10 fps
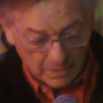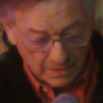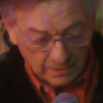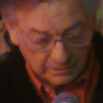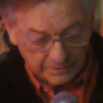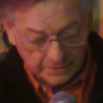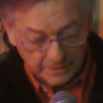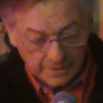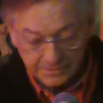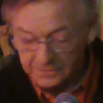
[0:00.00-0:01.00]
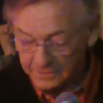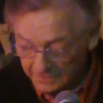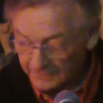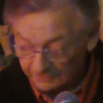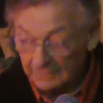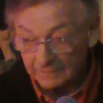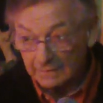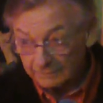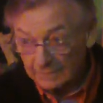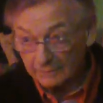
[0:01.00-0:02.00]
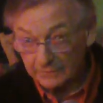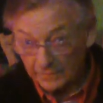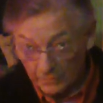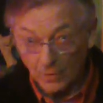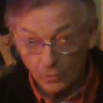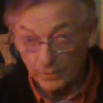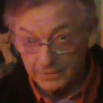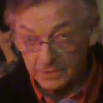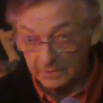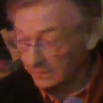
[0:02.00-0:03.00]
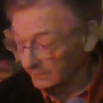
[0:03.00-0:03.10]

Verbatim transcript: Elliot Ness. They're original,